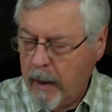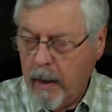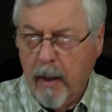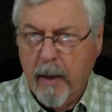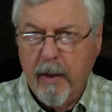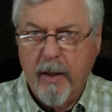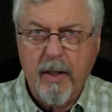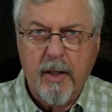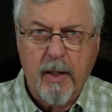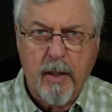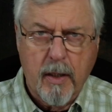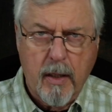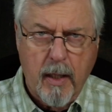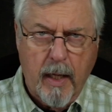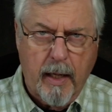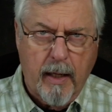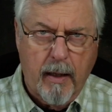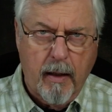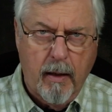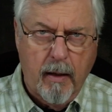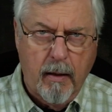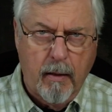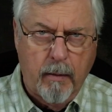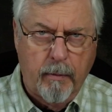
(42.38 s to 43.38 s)
This is like
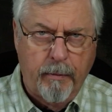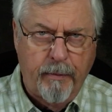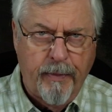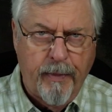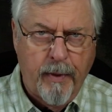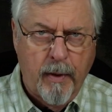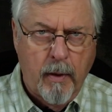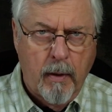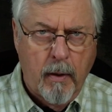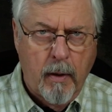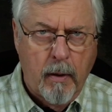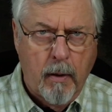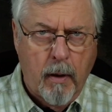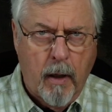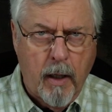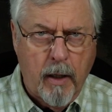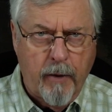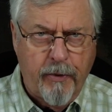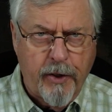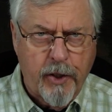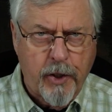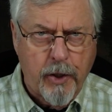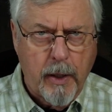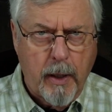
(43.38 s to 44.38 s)
a
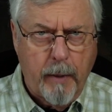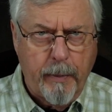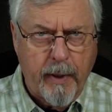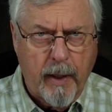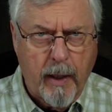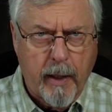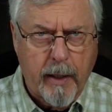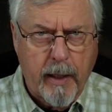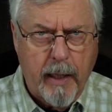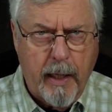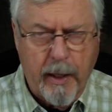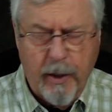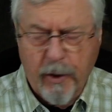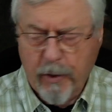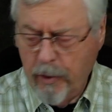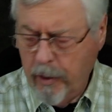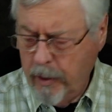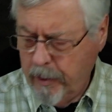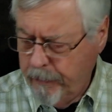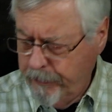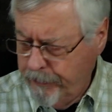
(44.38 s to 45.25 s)
artificial dubbing, like an Antron.